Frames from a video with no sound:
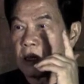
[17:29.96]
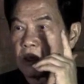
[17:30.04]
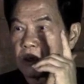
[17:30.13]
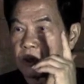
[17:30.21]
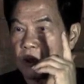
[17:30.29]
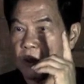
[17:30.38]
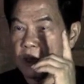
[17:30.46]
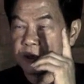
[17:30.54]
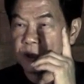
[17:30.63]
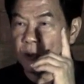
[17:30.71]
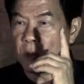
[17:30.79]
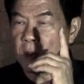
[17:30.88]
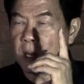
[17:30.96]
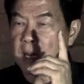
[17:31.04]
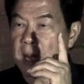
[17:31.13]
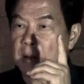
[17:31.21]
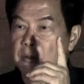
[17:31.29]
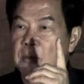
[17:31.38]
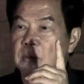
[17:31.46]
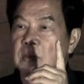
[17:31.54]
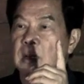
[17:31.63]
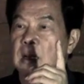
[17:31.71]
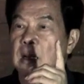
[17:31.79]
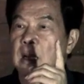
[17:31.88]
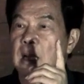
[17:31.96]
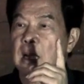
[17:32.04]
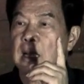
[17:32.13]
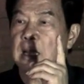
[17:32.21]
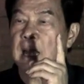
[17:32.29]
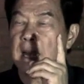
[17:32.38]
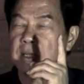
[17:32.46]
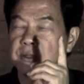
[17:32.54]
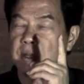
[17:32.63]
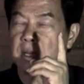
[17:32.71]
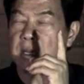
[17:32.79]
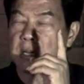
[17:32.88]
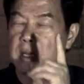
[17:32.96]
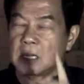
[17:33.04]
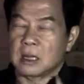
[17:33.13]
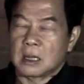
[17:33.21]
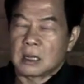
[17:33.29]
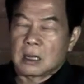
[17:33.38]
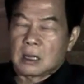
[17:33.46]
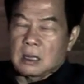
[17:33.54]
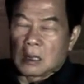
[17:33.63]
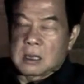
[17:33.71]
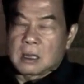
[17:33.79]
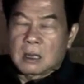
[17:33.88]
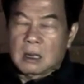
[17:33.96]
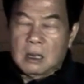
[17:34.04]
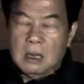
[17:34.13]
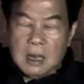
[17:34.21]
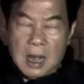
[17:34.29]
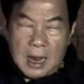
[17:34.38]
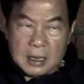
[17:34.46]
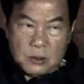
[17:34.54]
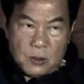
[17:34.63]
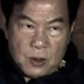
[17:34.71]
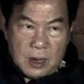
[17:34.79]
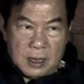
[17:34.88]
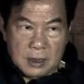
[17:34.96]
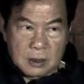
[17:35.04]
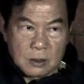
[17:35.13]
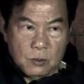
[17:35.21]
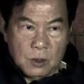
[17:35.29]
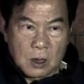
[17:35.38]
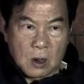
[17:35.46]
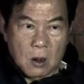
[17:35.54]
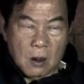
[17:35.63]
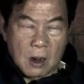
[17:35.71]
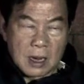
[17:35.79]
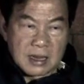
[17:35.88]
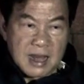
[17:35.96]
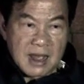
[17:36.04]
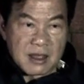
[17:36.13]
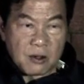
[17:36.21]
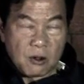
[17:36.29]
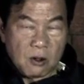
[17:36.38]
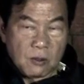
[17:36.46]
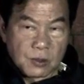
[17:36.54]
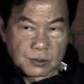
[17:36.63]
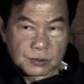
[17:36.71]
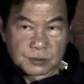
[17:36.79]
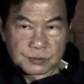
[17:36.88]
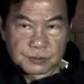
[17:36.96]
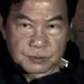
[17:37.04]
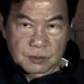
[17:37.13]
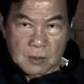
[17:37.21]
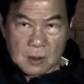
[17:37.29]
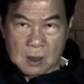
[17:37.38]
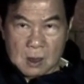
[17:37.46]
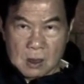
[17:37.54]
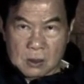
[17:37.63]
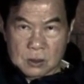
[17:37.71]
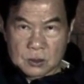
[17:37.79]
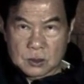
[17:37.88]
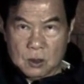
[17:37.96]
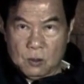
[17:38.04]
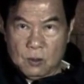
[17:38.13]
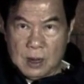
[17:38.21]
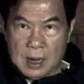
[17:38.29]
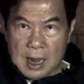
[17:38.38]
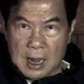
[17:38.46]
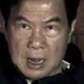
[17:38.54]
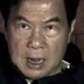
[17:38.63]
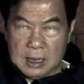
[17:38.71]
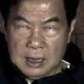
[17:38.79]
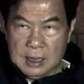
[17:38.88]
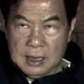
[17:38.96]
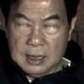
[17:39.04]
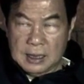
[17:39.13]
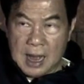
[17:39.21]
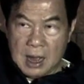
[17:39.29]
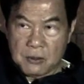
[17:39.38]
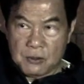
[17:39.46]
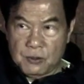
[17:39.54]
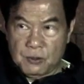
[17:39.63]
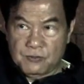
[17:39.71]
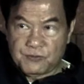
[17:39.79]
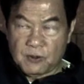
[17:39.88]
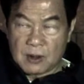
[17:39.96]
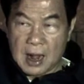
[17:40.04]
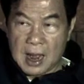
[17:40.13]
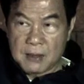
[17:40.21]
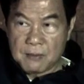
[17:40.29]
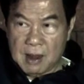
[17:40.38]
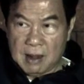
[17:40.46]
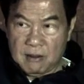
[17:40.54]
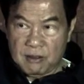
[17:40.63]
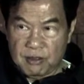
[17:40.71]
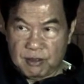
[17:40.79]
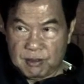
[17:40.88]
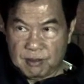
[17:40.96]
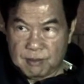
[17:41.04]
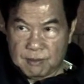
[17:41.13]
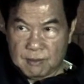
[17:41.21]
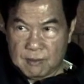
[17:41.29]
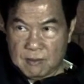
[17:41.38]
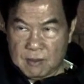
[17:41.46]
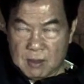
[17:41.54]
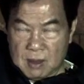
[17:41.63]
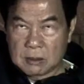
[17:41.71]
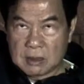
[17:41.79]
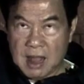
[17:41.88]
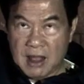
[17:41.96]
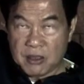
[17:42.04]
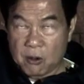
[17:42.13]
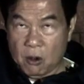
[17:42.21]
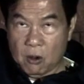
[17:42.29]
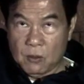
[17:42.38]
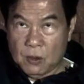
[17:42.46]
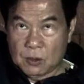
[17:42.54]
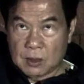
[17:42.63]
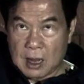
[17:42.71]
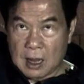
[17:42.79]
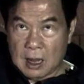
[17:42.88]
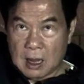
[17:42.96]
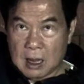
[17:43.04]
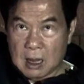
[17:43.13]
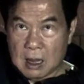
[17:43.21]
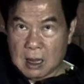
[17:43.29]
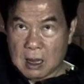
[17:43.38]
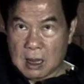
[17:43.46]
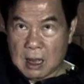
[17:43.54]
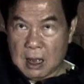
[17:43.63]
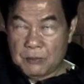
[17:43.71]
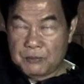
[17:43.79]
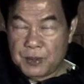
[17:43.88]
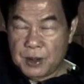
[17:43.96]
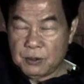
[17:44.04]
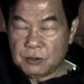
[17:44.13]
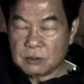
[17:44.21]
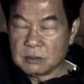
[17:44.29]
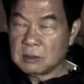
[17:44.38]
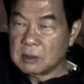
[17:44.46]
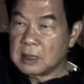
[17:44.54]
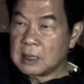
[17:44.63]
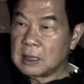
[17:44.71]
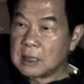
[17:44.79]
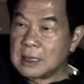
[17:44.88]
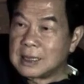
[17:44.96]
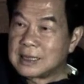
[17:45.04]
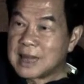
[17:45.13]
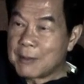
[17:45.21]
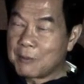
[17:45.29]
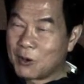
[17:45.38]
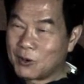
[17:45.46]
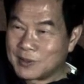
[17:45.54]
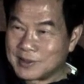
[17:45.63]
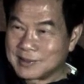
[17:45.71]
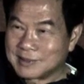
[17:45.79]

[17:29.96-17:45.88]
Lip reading: So when the soul run out, it activate we call a death hormone. So we are in the dark room for 9 months. Death hormone are built in that moment.